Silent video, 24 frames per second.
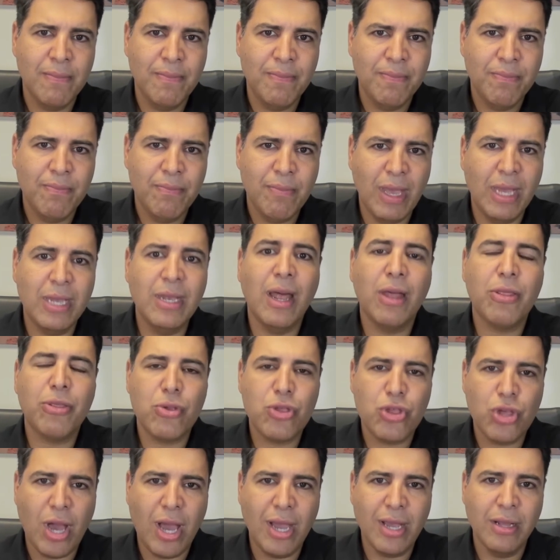Another
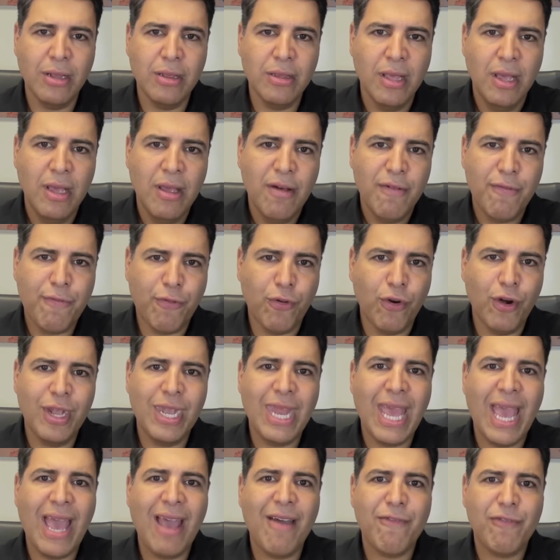child,
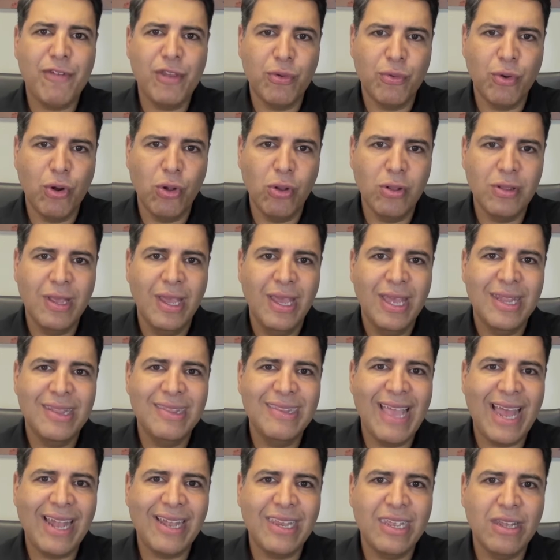4.5-year-old
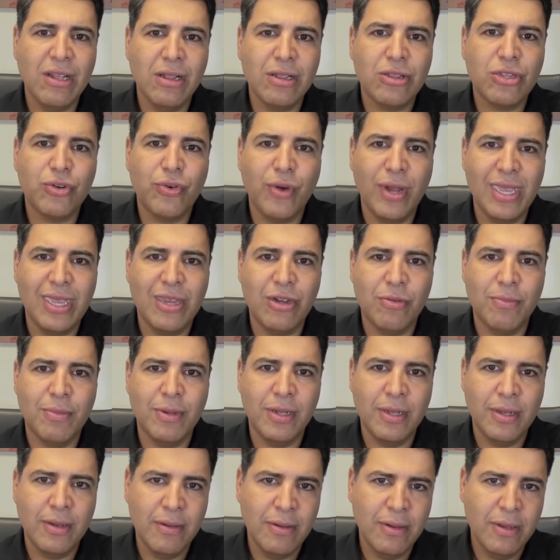Daniel
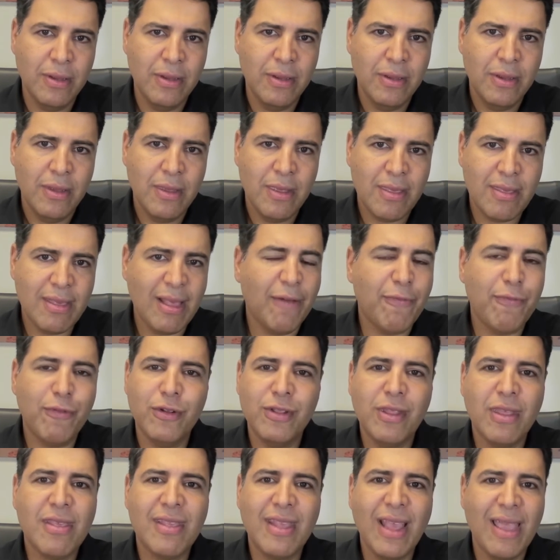Traegerman, suffered the
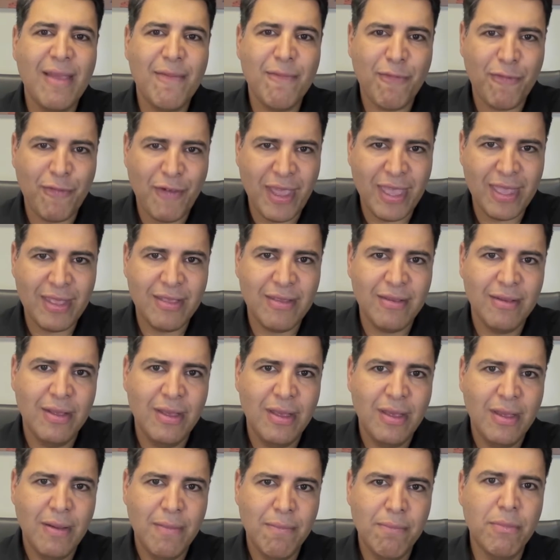same fate,
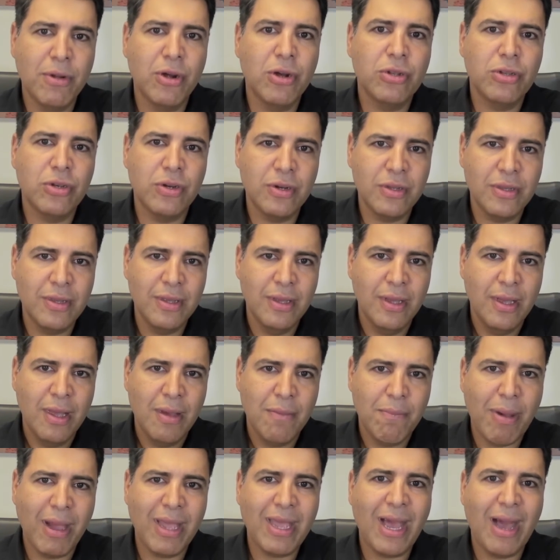murdered
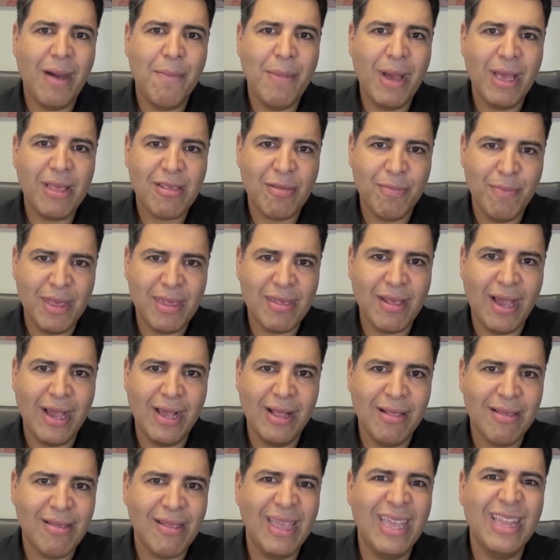by Hamas
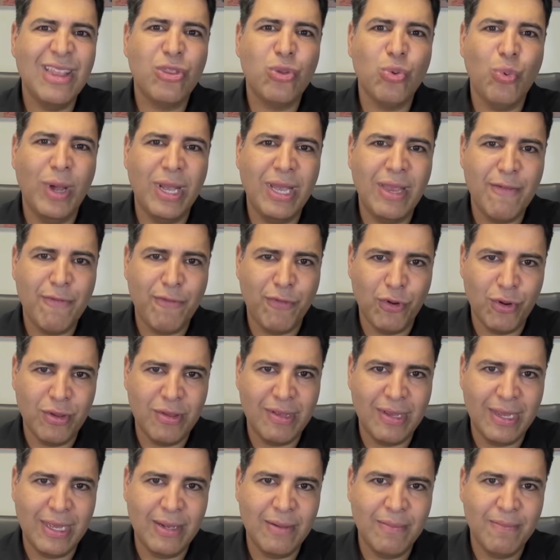missiles in
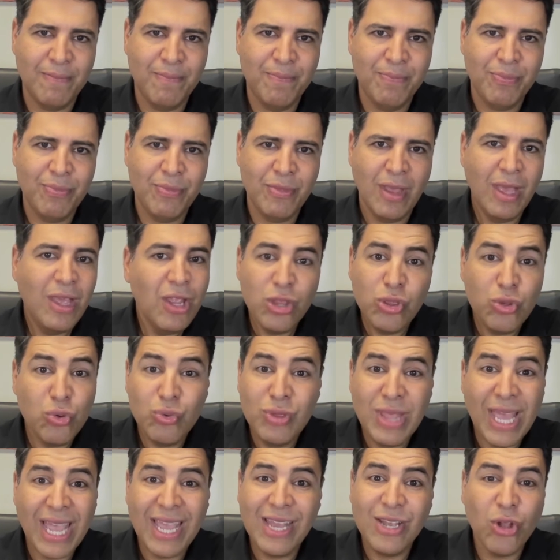2014. Do
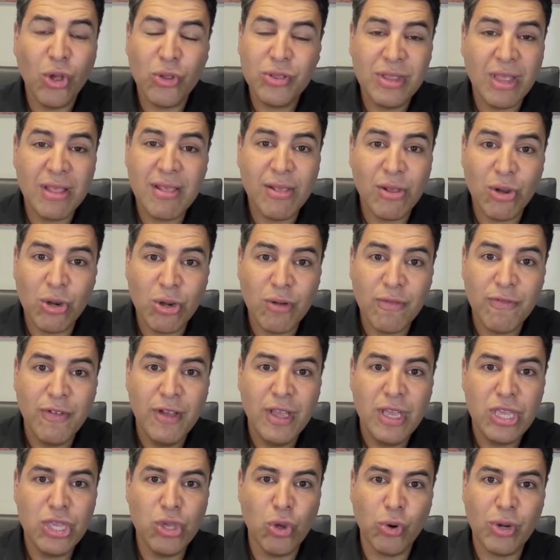they not deserve
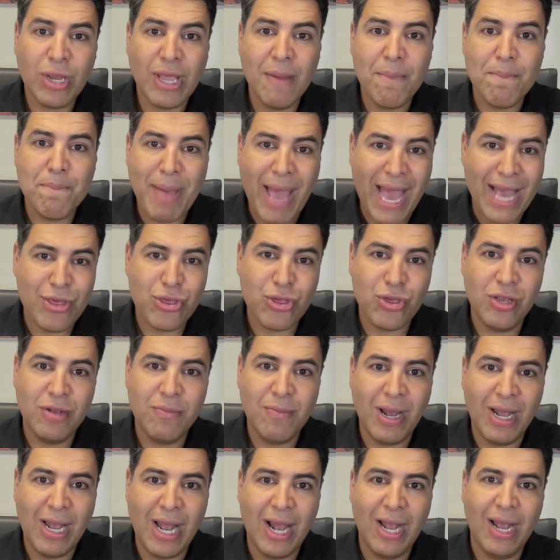your compassion,
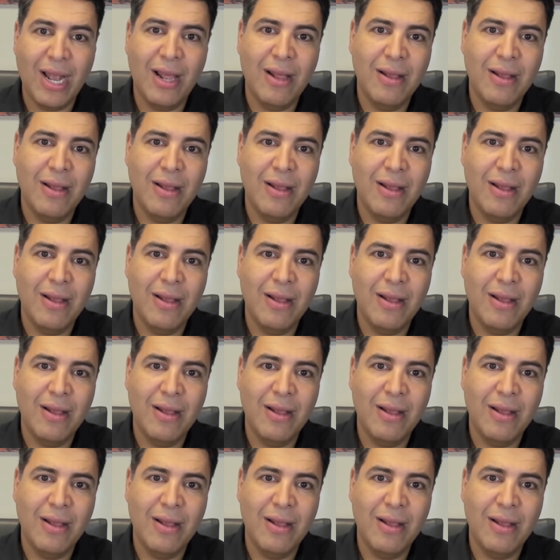Malala?